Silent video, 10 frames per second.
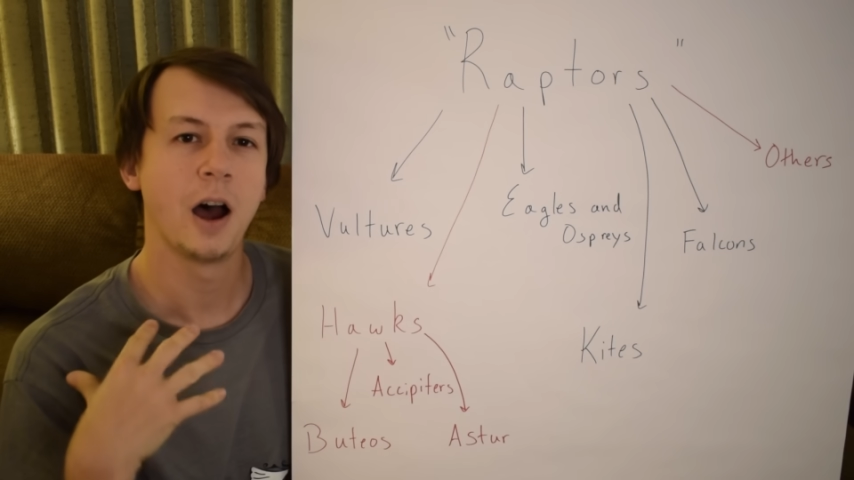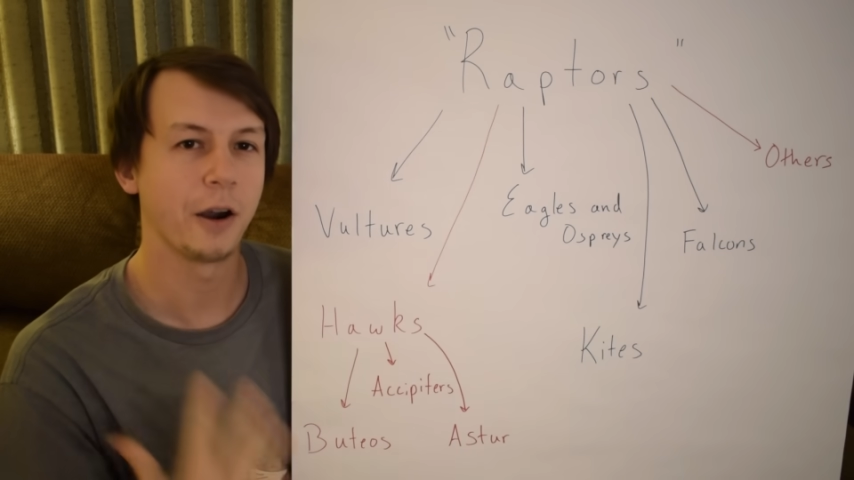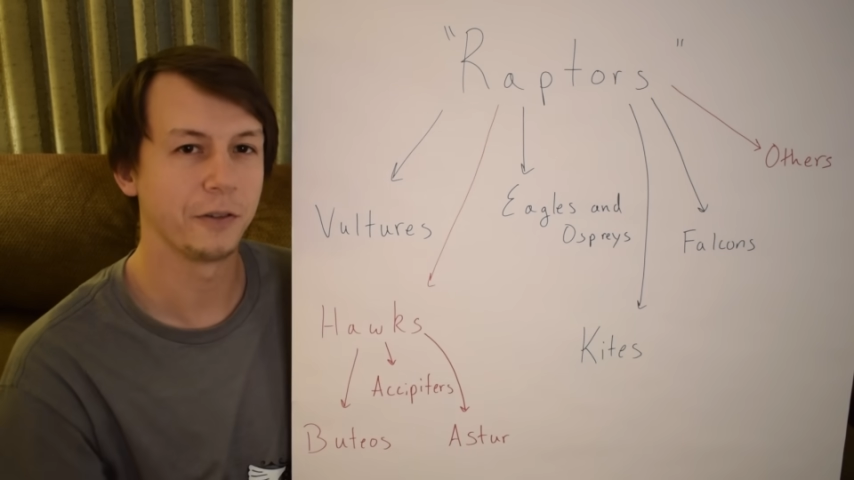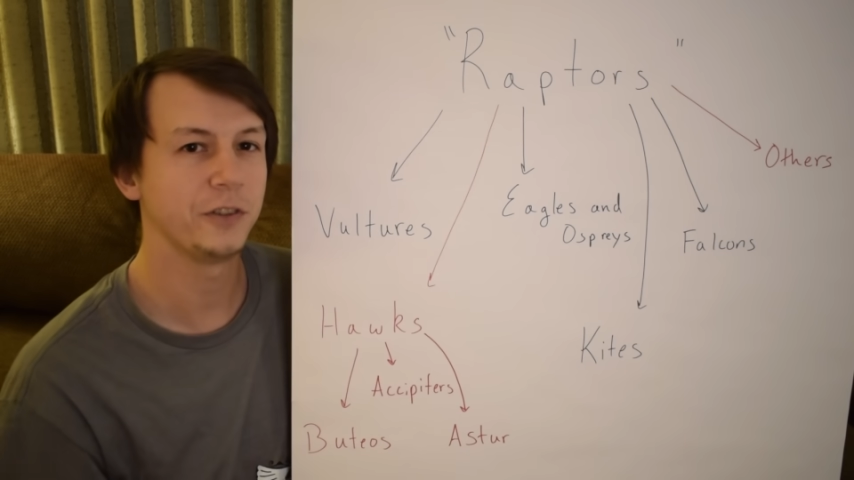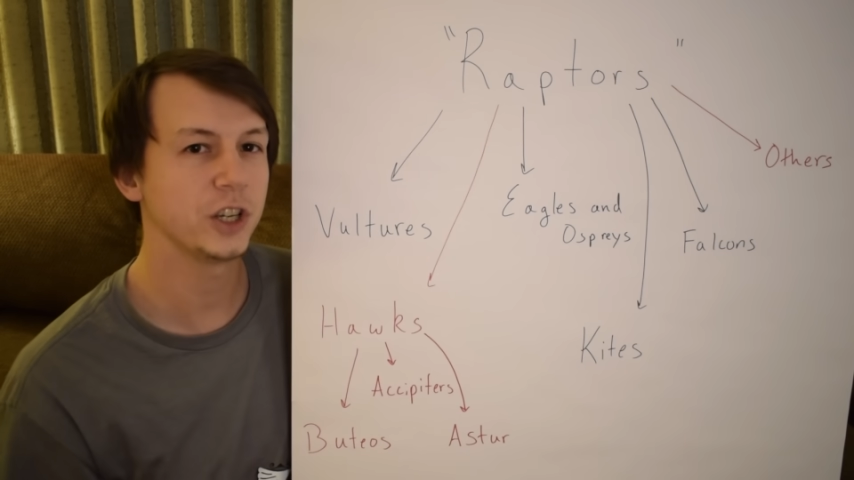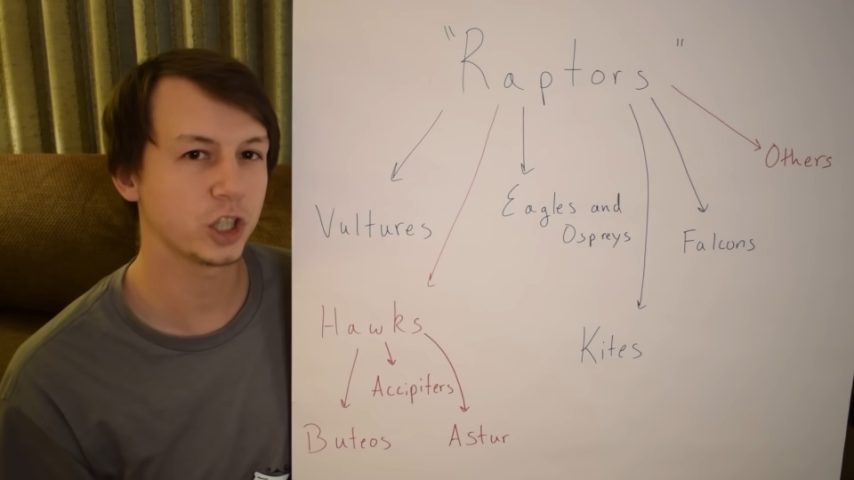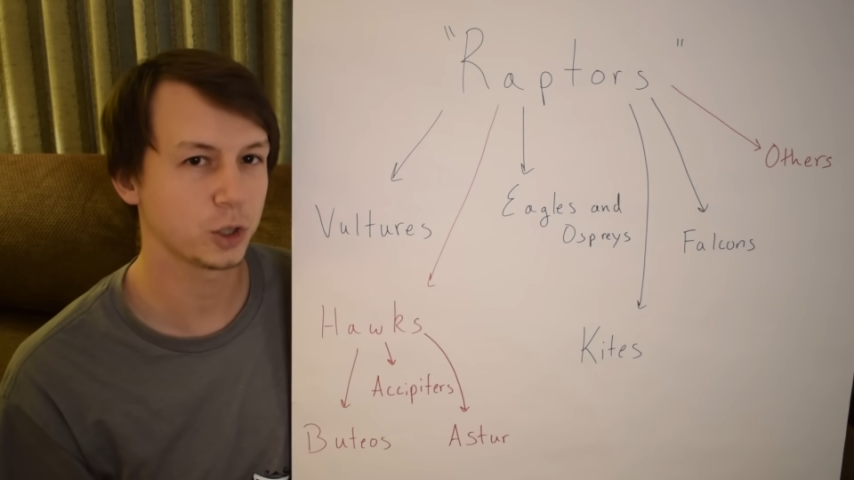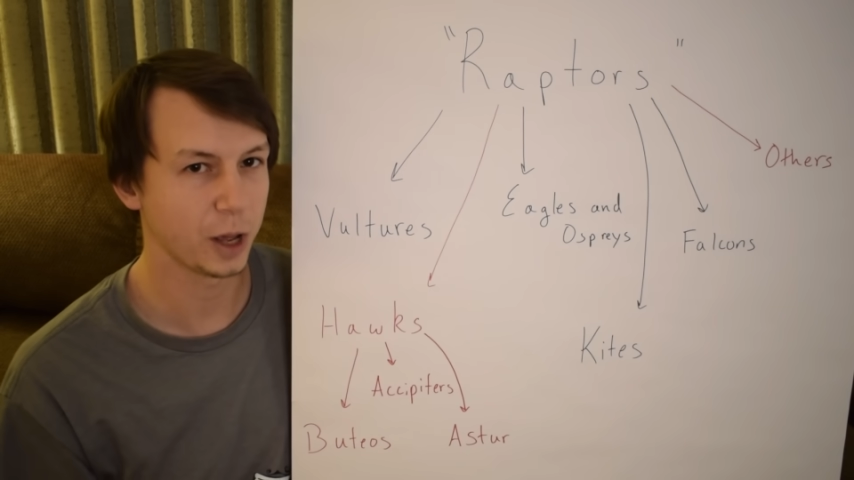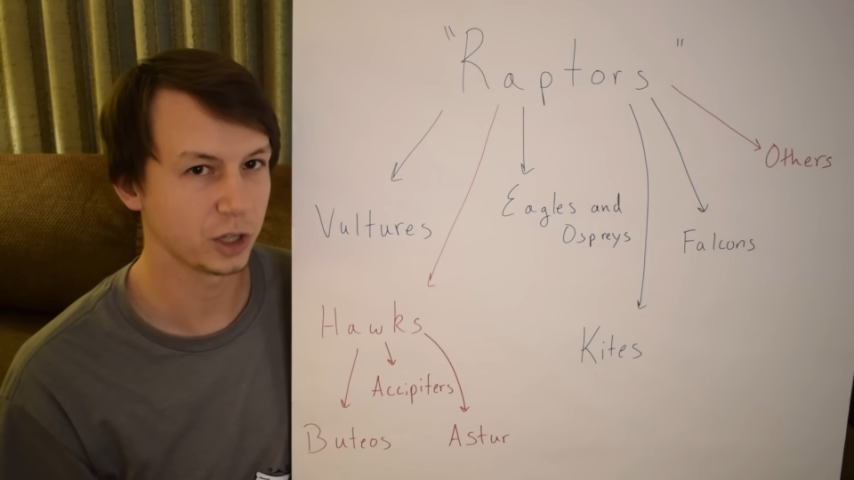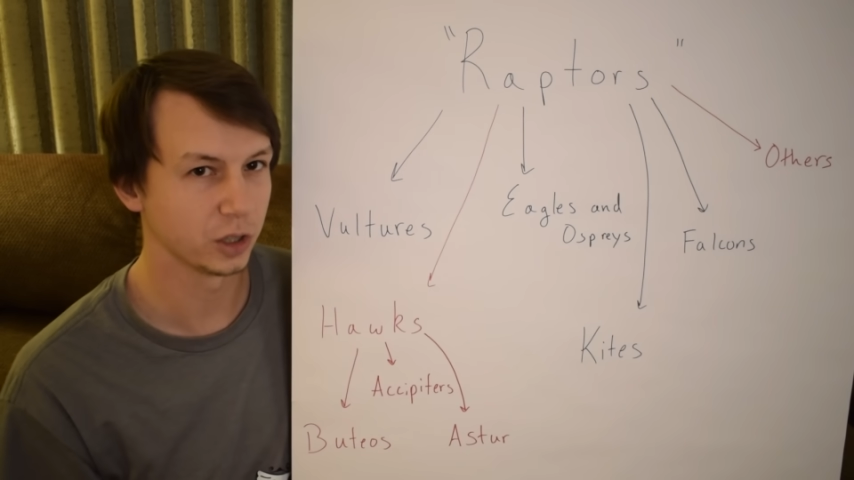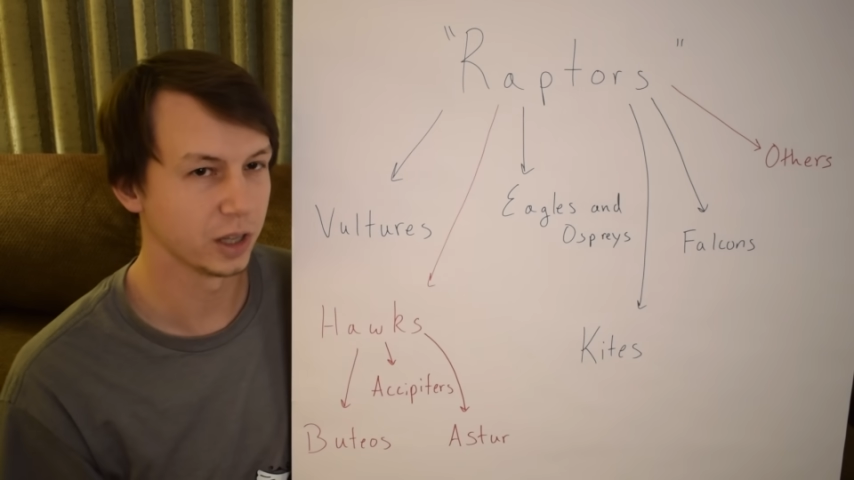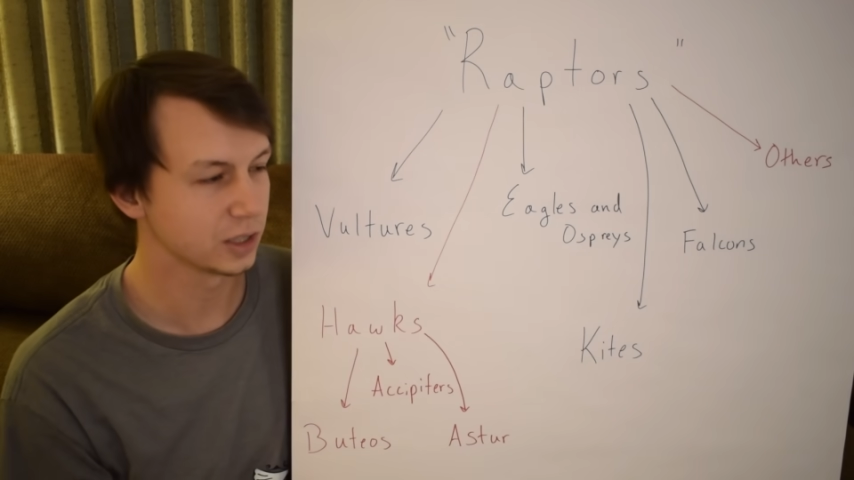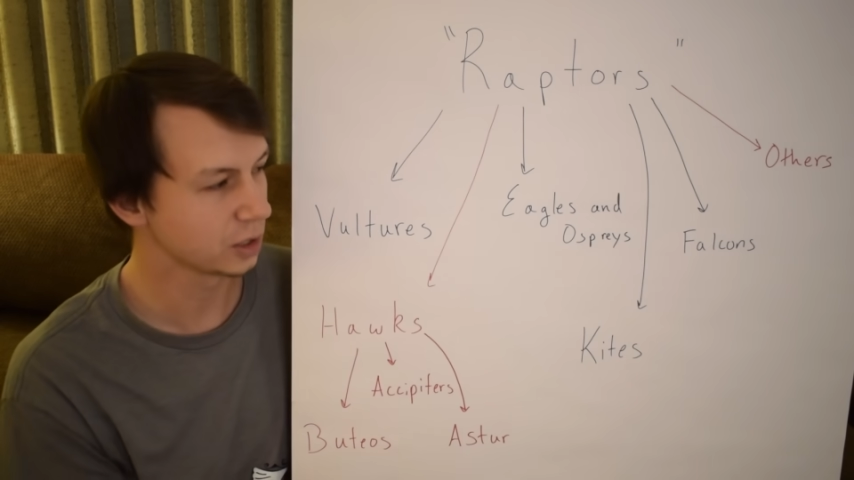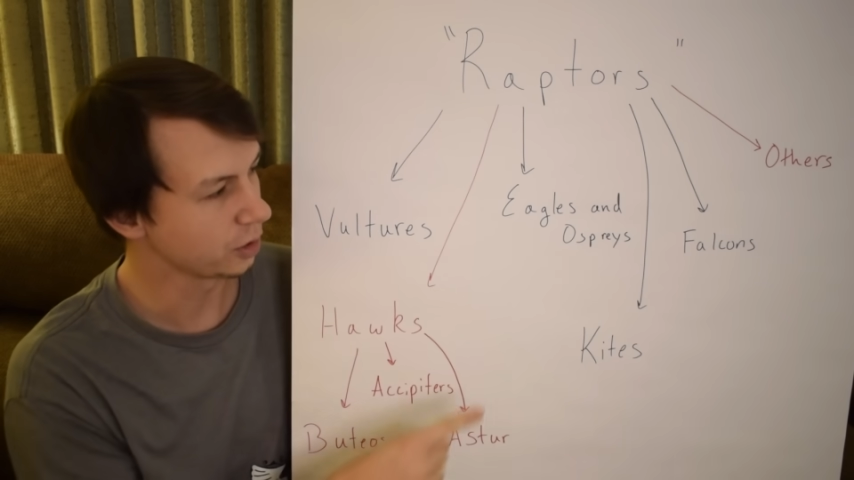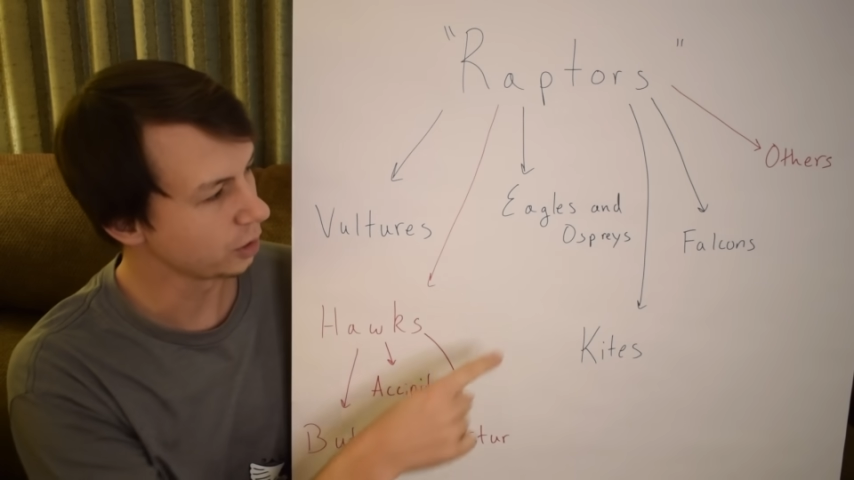are fish
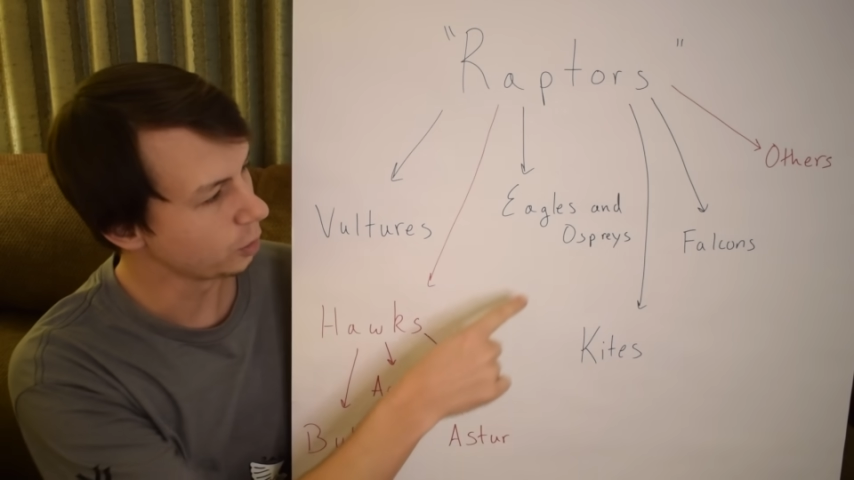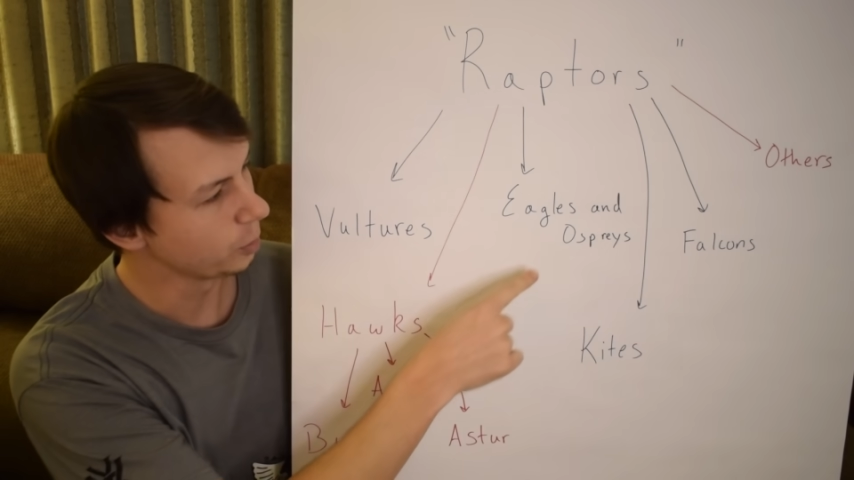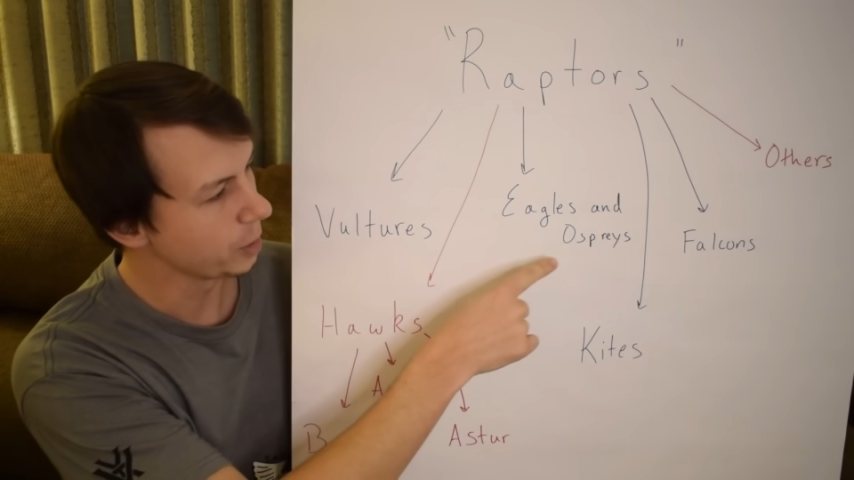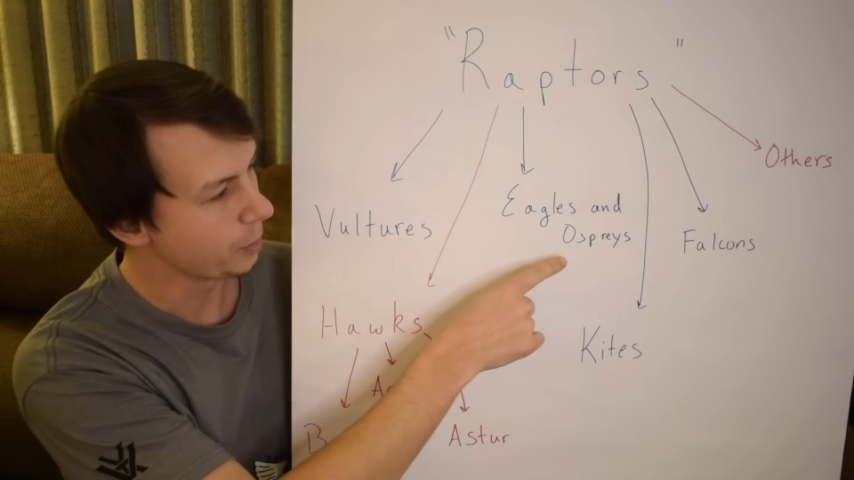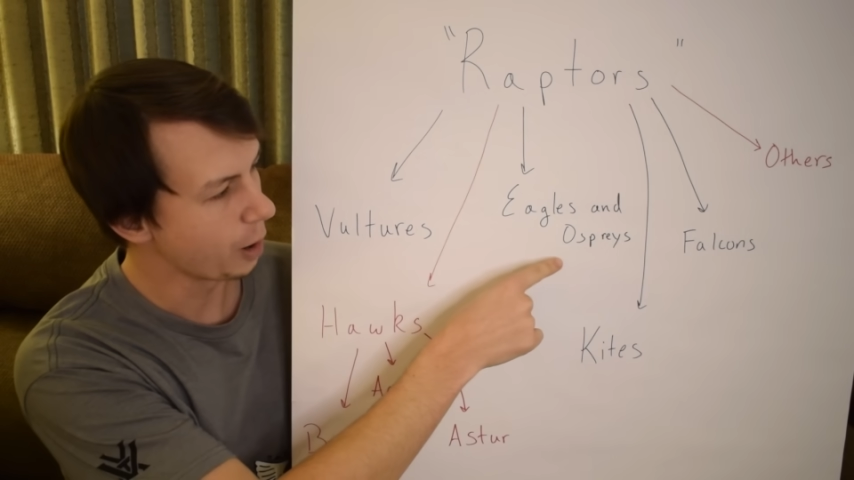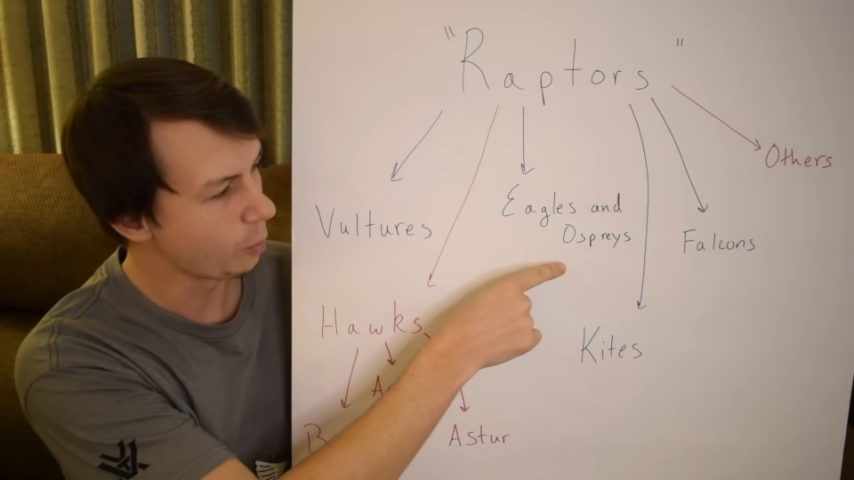specialists, so they're normally by